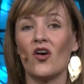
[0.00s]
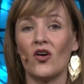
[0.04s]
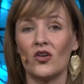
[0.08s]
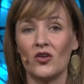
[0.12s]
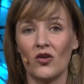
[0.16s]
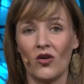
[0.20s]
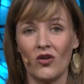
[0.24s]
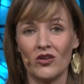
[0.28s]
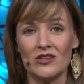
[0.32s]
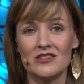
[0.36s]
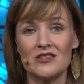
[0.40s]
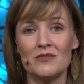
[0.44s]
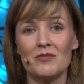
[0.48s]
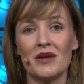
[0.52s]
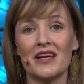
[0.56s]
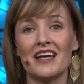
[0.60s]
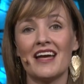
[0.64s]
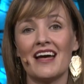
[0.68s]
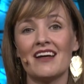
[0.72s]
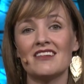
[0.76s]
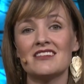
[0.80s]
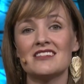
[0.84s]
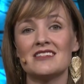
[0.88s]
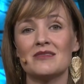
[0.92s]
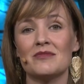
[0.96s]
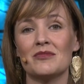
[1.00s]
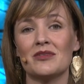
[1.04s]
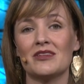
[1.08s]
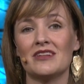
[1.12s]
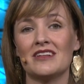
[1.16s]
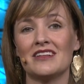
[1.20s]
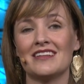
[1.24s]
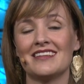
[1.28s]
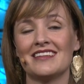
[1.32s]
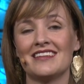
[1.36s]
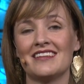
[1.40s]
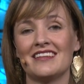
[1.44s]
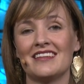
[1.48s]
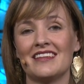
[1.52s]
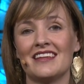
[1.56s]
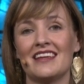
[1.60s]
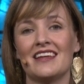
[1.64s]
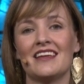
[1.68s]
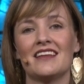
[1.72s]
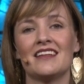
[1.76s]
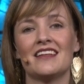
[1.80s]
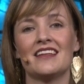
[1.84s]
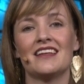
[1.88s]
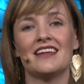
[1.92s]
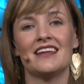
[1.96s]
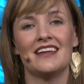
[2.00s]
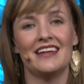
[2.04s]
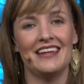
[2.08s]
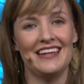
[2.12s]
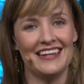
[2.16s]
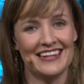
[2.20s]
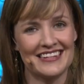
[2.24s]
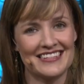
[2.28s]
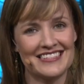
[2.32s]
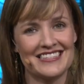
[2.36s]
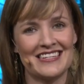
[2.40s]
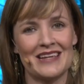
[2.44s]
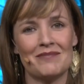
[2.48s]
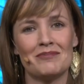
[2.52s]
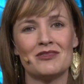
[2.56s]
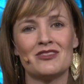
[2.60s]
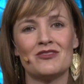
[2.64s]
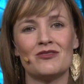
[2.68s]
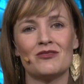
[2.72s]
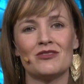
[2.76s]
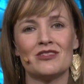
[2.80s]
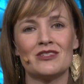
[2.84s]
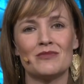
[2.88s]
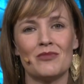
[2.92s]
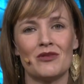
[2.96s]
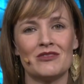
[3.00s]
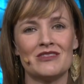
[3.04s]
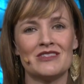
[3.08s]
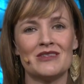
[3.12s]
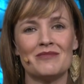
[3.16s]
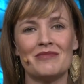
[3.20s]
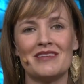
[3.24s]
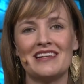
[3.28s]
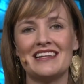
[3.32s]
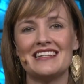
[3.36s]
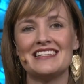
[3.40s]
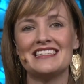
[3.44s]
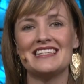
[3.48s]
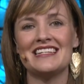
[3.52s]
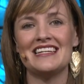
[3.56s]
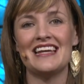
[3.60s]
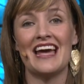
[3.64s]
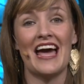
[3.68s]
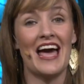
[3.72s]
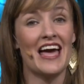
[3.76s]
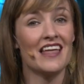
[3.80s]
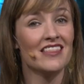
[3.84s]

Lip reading: God holds him accountable. He accepts responsibility